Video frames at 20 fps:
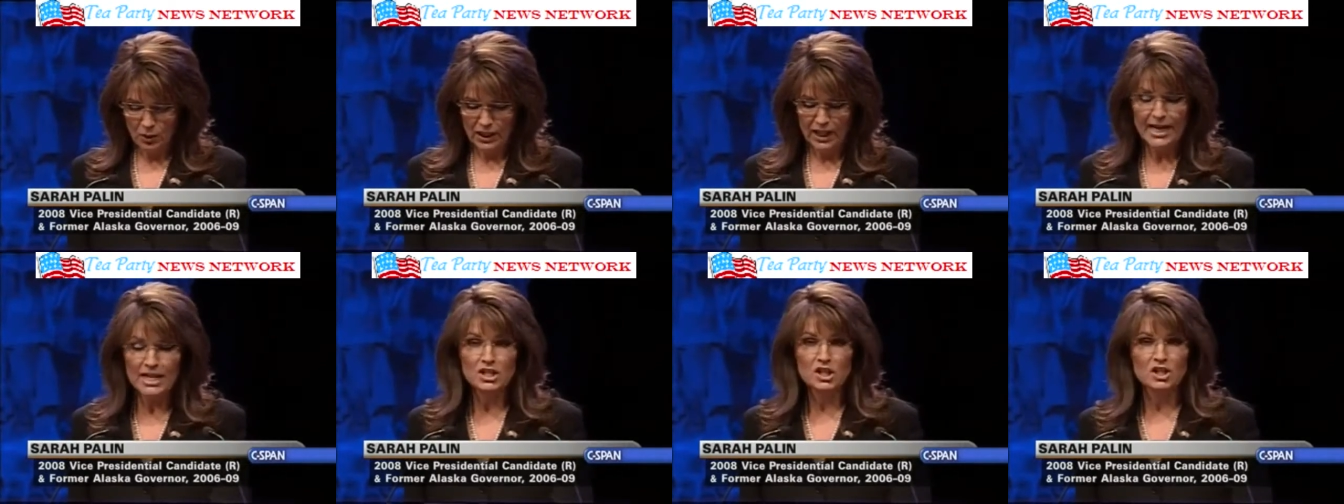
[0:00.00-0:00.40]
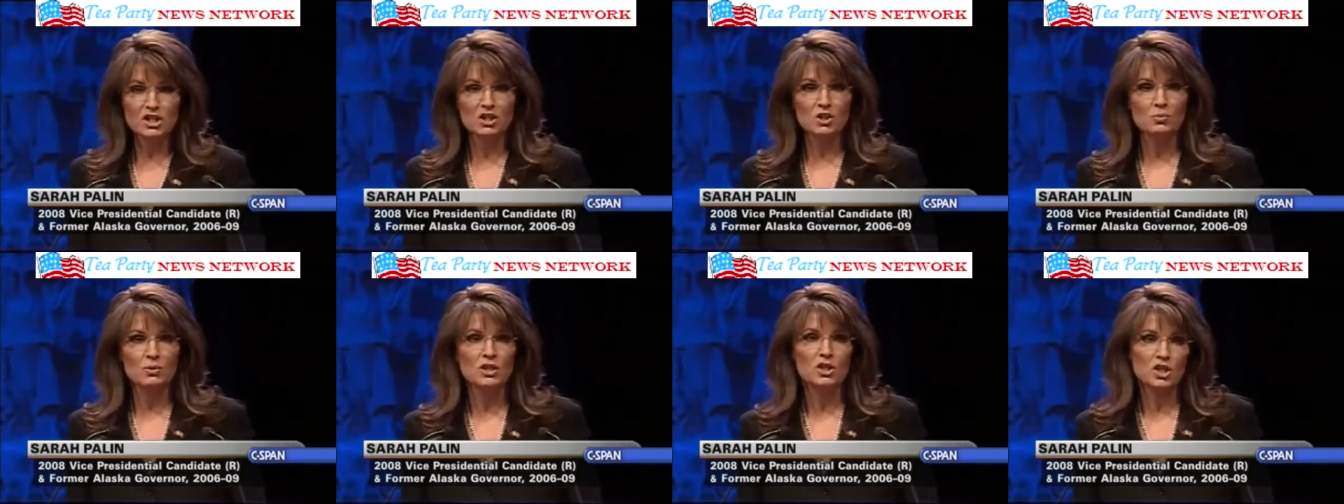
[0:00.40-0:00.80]

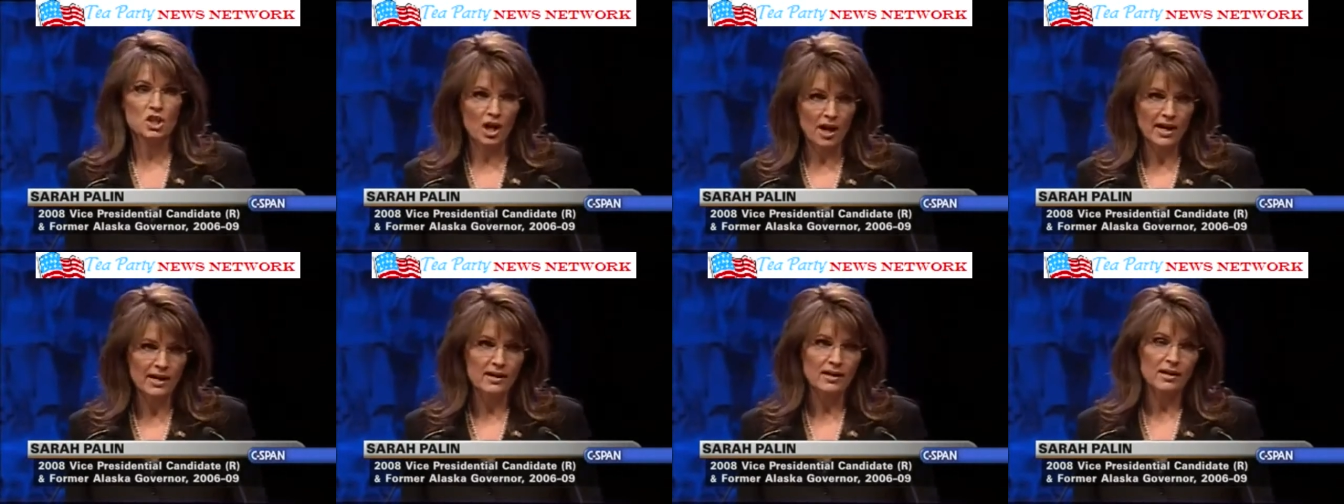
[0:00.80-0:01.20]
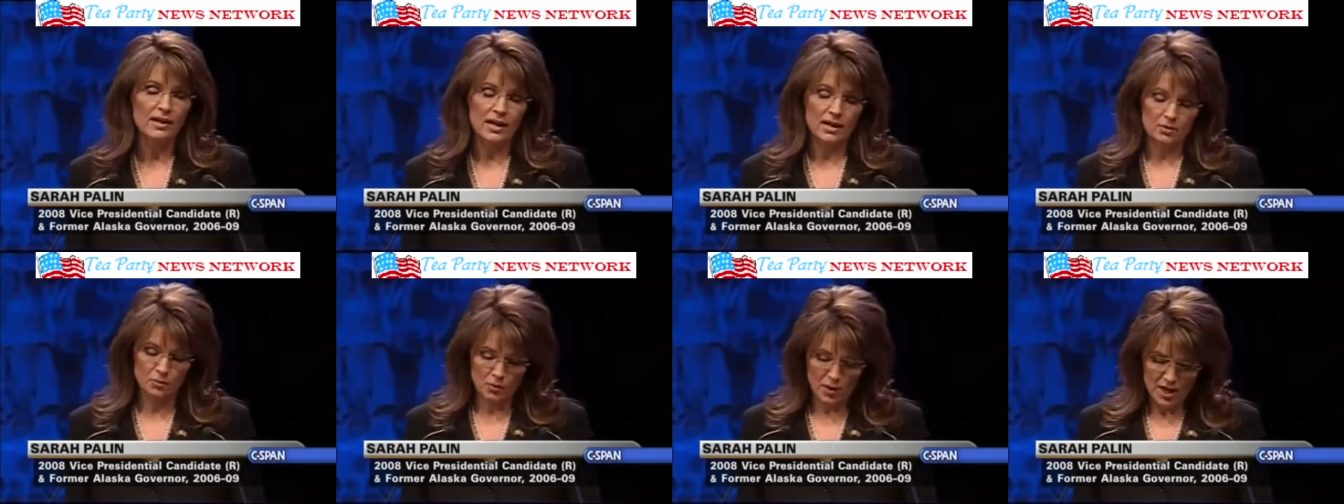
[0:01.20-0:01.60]
Relations with China
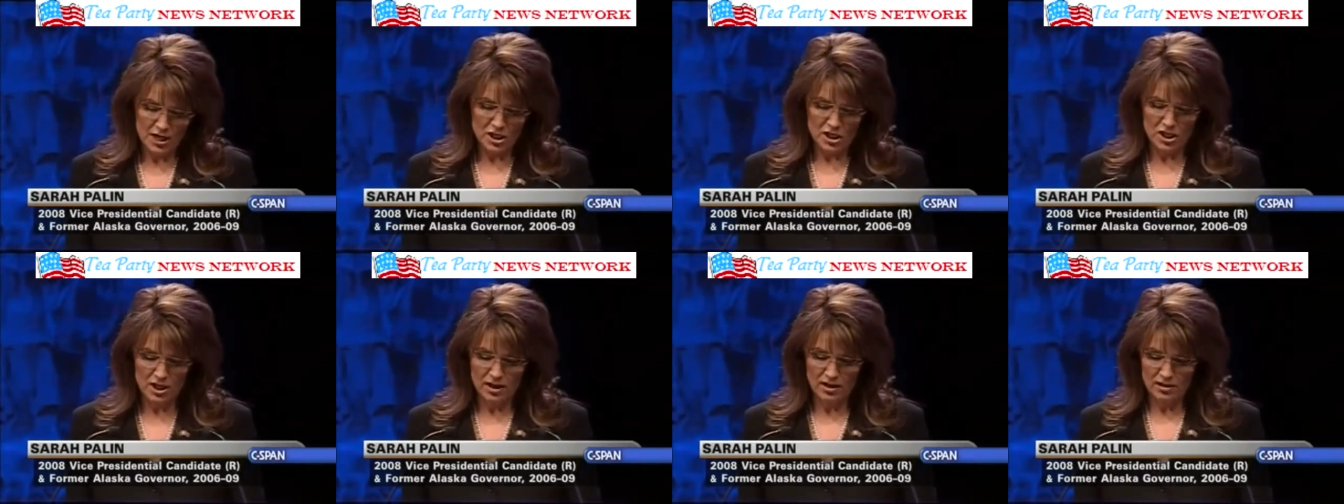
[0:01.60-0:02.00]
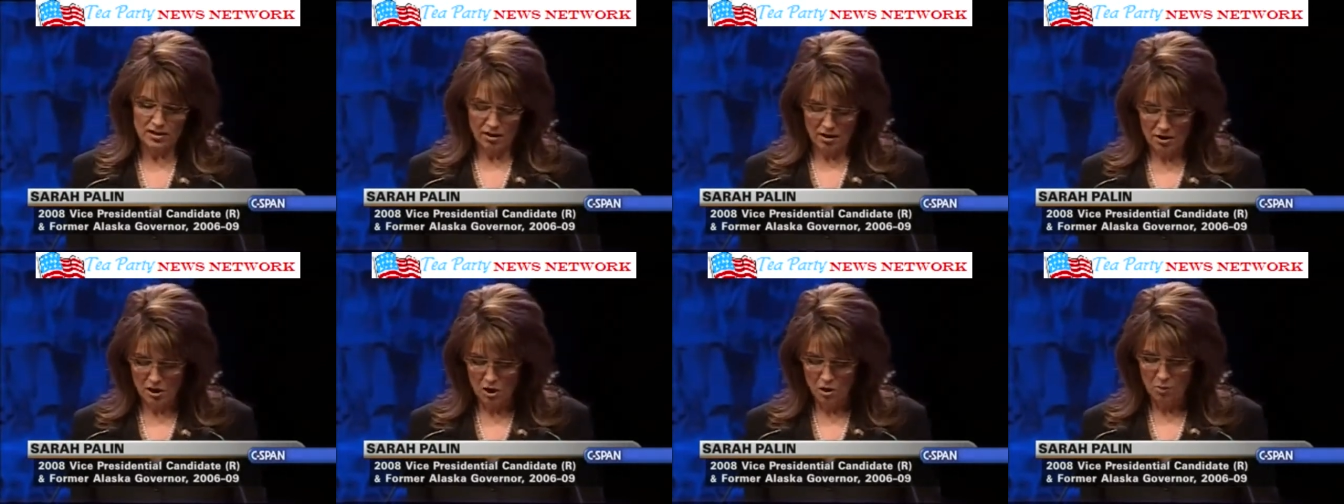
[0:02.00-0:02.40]
and Russia
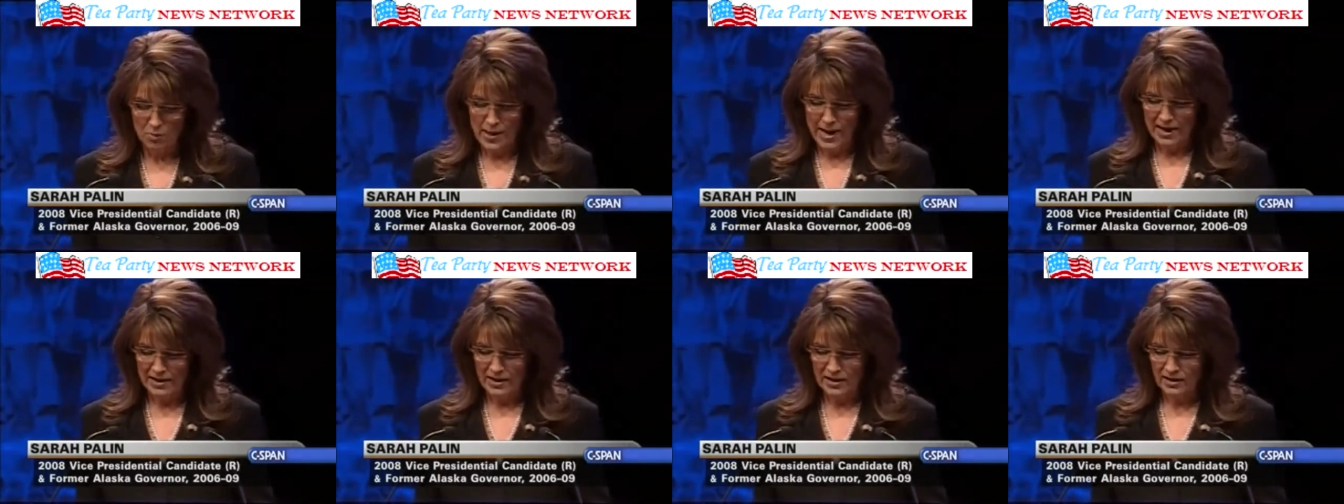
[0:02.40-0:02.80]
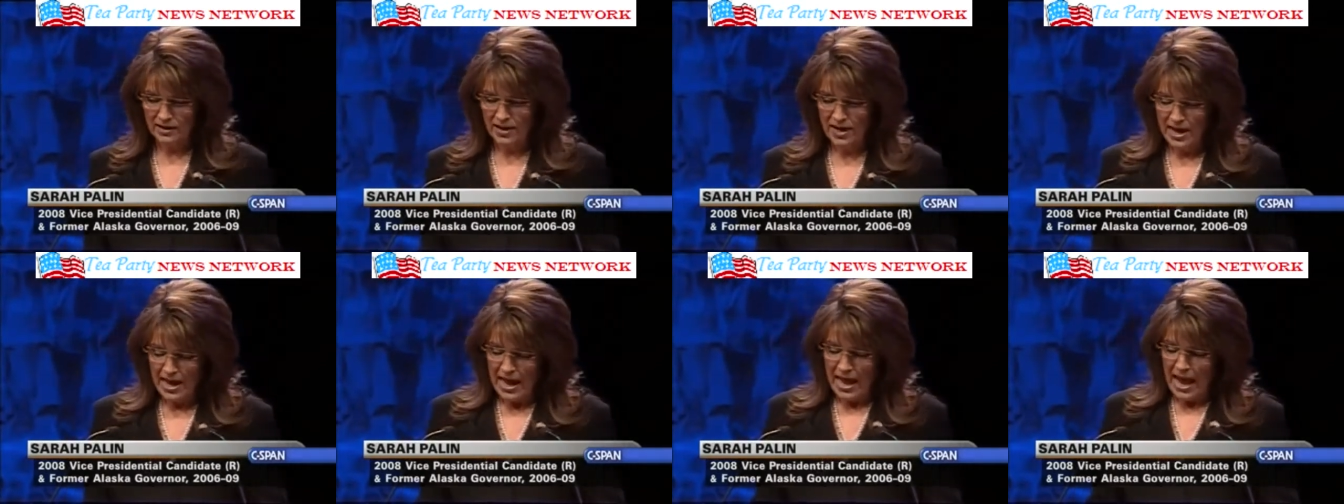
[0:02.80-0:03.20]
are no better.